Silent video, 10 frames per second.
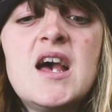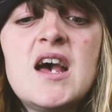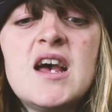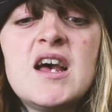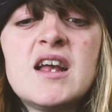
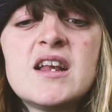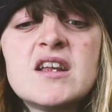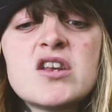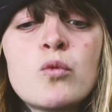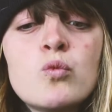
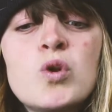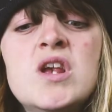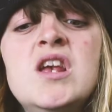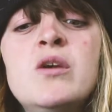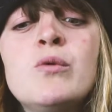and
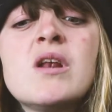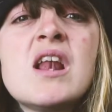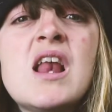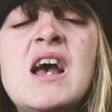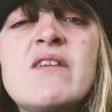we
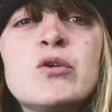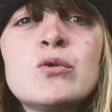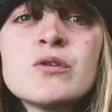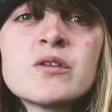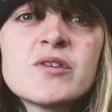will have an
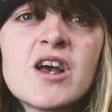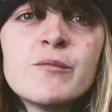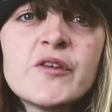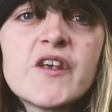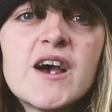awesome
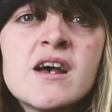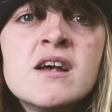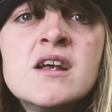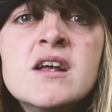time with that.